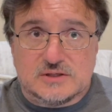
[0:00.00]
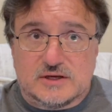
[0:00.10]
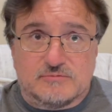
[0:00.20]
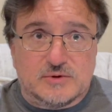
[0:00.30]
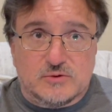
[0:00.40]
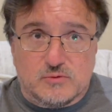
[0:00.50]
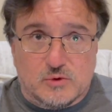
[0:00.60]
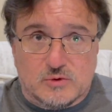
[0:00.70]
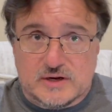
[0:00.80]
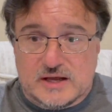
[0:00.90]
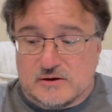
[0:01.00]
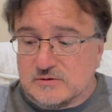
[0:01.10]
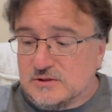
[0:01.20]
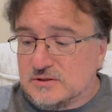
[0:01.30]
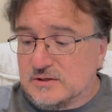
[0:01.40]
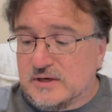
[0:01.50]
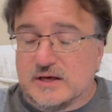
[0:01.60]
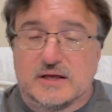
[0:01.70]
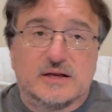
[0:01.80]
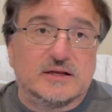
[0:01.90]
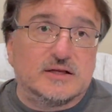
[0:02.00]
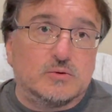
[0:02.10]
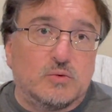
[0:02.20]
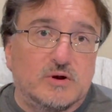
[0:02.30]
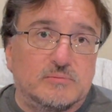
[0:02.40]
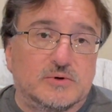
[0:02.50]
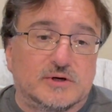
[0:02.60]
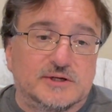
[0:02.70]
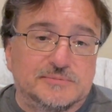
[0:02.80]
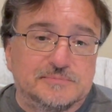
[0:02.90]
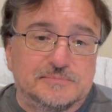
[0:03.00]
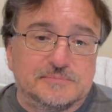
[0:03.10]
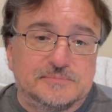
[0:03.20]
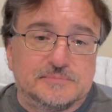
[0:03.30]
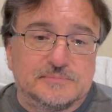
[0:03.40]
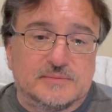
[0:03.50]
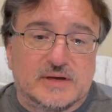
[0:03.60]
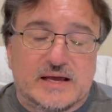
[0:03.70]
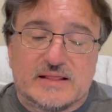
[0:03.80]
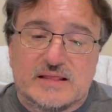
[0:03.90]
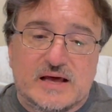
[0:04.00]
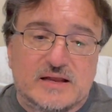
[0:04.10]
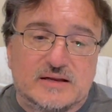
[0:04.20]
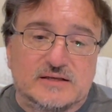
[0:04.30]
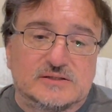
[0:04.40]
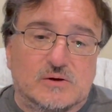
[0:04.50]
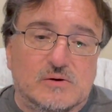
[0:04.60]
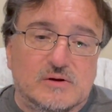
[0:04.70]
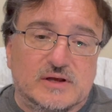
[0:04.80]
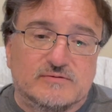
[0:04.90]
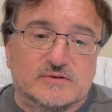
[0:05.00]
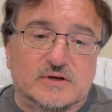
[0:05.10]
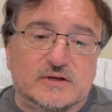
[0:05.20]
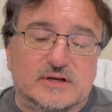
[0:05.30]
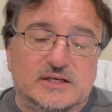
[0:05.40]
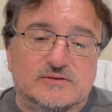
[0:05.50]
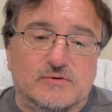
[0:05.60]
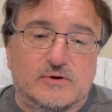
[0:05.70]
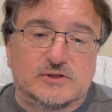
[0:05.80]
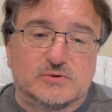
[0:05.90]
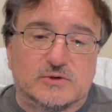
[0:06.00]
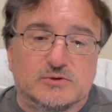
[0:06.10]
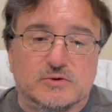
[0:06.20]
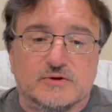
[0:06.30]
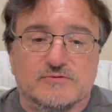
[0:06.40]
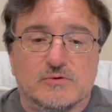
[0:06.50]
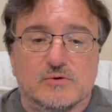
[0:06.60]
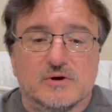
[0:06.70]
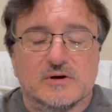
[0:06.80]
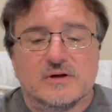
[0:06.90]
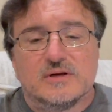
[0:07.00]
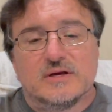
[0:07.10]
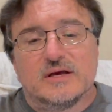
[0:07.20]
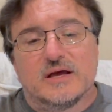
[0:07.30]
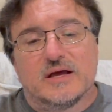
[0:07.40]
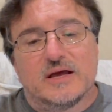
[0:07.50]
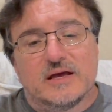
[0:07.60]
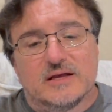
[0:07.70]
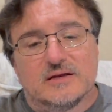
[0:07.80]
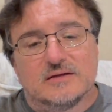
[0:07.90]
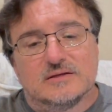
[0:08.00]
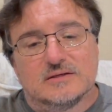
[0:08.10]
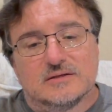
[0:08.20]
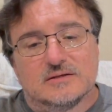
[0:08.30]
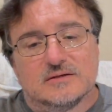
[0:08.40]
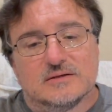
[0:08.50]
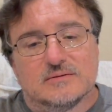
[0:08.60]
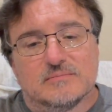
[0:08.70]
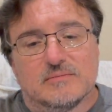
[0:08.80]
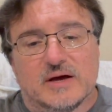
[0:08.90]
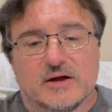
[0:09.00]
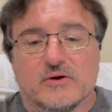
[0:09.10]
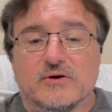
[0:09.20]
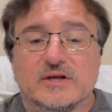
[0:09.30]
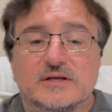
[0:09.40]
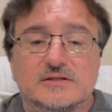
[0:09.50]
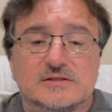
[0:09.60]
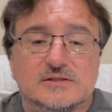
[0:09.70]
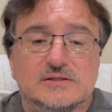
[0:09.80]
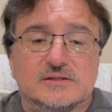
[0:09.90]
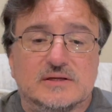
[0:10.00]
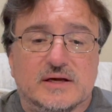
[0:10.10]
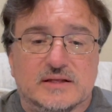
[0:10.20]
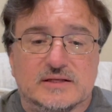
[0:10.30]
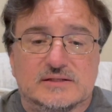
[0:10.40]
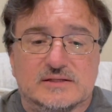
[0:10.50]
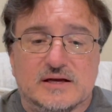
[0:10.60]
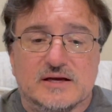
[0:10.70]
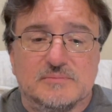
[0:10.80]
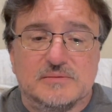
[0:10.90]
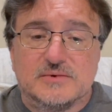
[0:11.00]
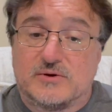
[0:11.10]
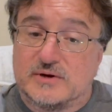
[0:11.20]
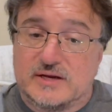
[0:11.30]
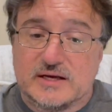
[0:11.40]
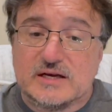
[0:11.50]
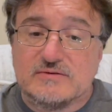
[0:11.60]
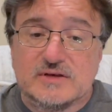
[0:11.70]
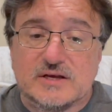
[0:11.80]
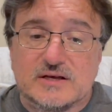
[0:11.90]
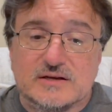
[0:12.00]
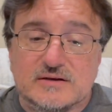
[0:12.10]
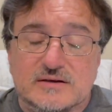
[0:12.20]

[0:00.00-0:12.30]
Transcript: I've been rolling out, and I did one put. And that is all I've done as far as 2024. And my earnings at this time are negative again,